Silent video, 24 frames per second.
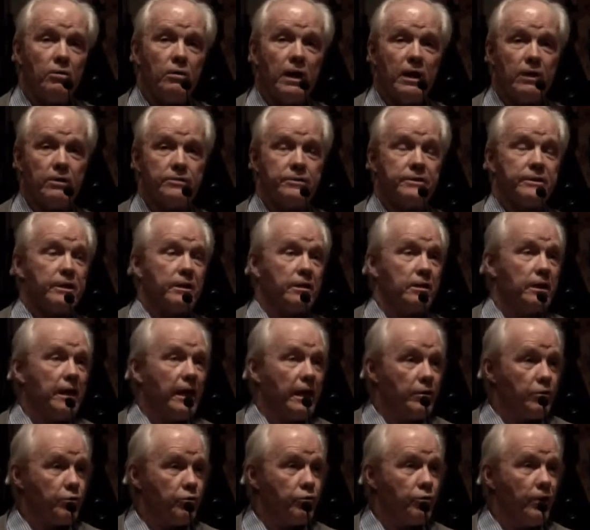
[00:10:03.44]
Who else can
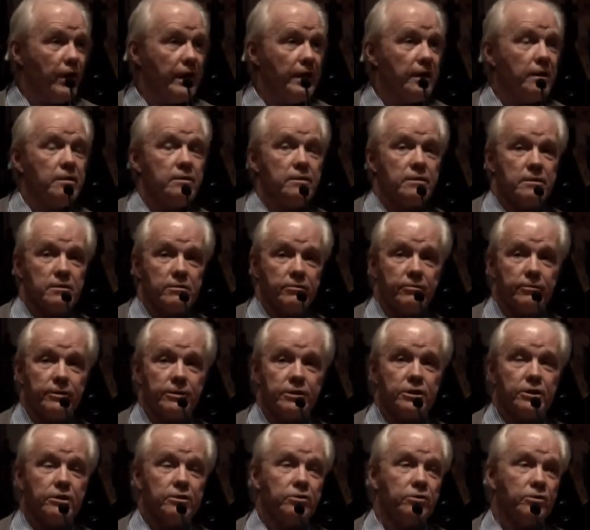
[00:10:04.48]
get training
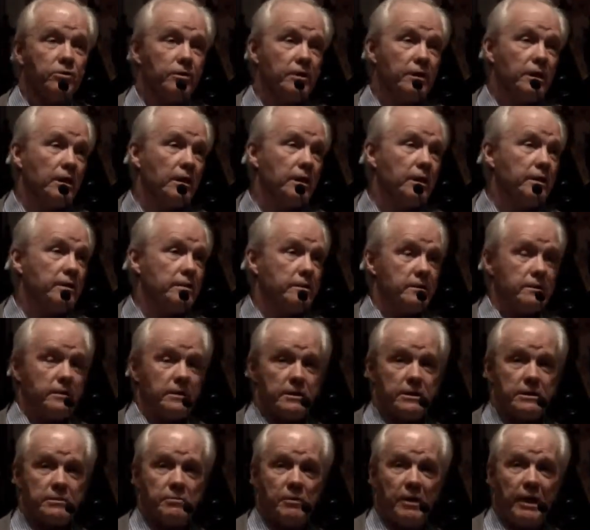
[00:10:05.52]
sufficient to at
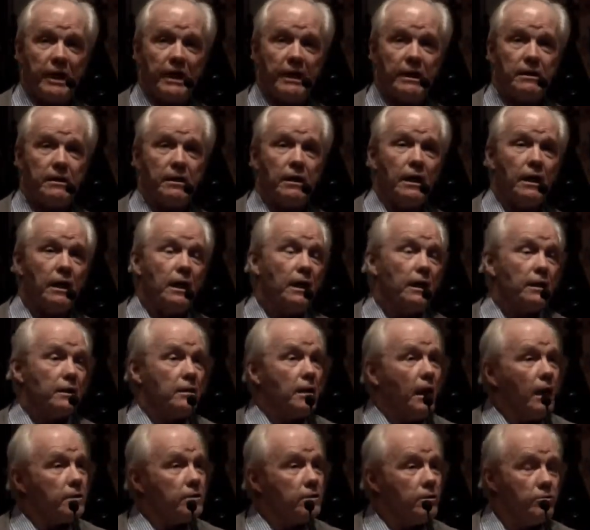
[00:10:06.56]
least explain,
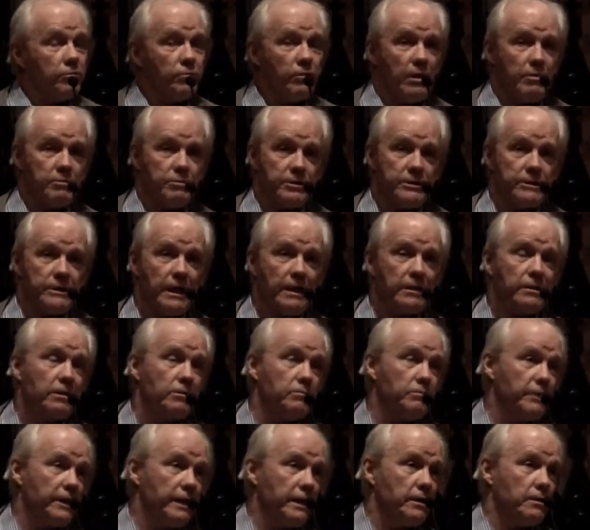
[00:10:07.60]
not to
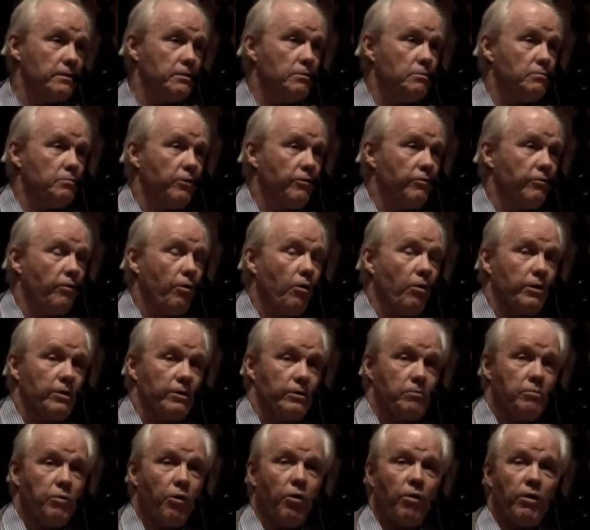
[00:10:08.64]
represent them
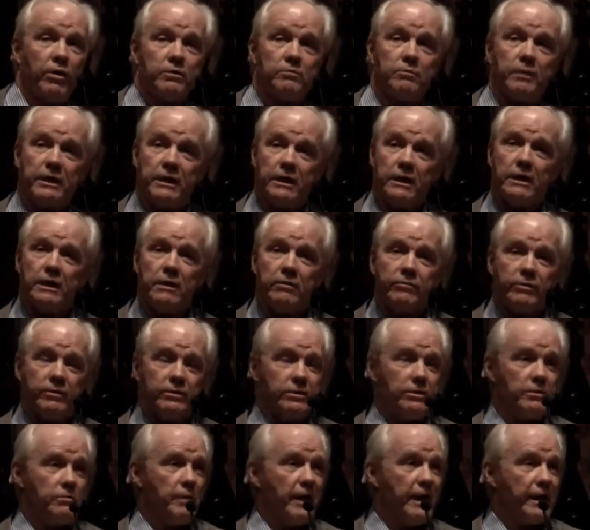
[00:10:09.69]
before the board, but
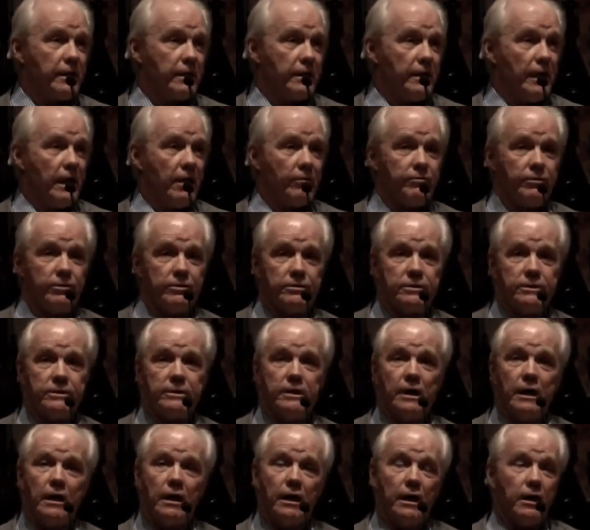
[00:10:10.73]
even to make the
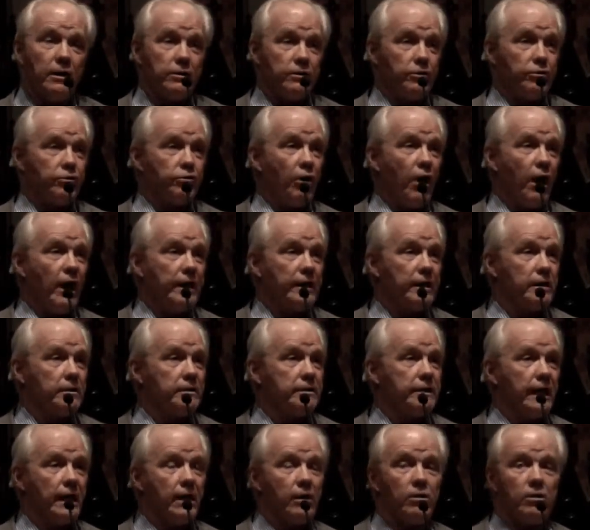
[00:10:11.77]
efforts to try
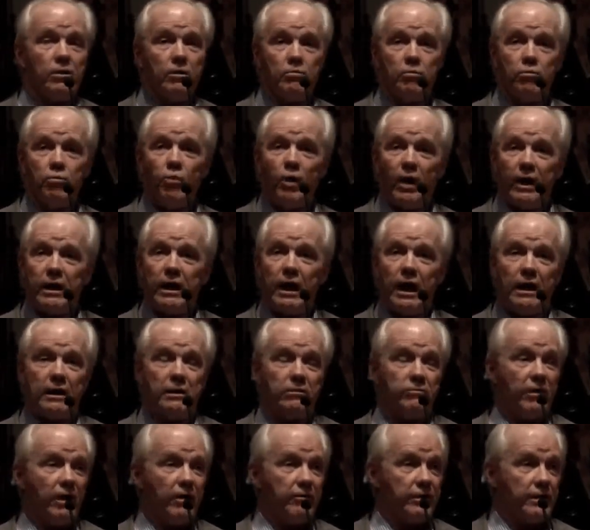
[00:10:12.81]
and tell them what
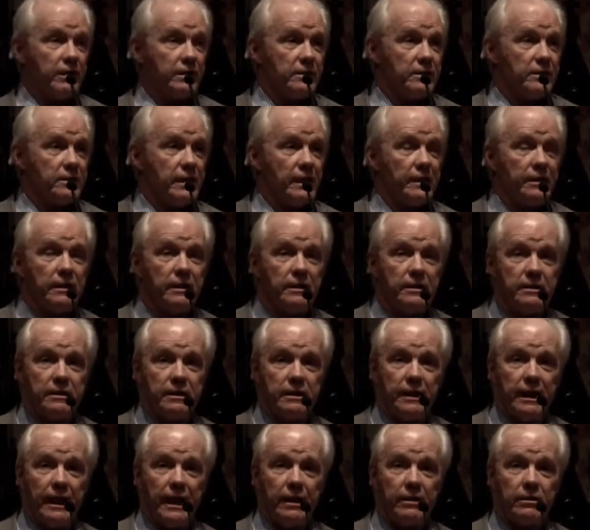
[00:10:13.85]
kind of evidence they need
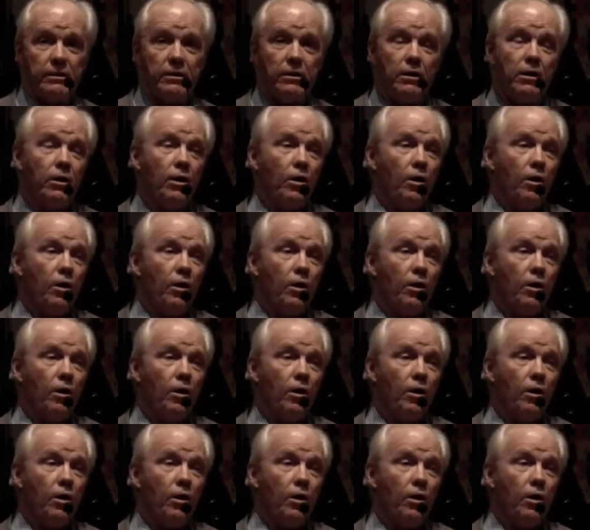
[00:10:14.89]
to get,